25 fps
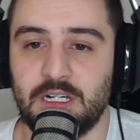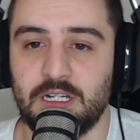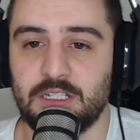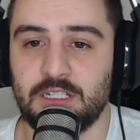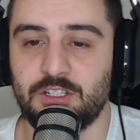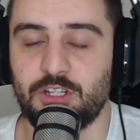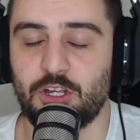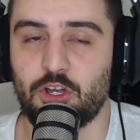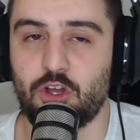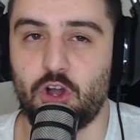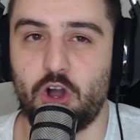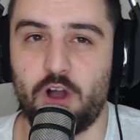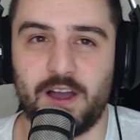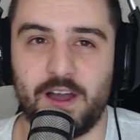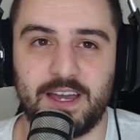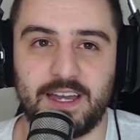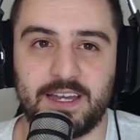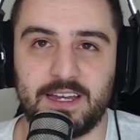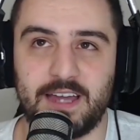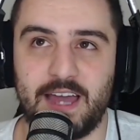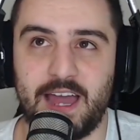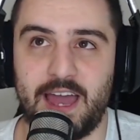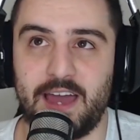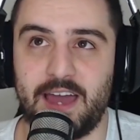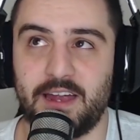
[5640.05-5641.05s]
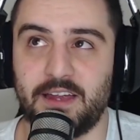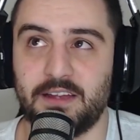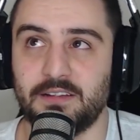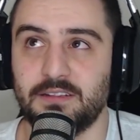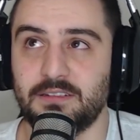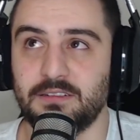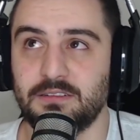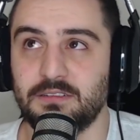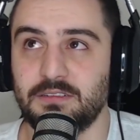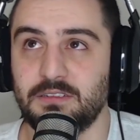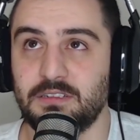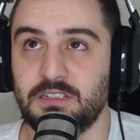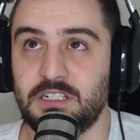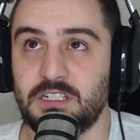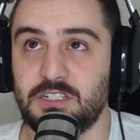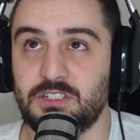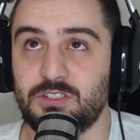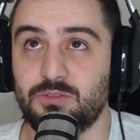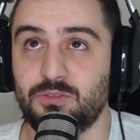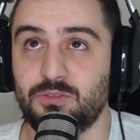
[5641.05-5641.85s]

The guy he's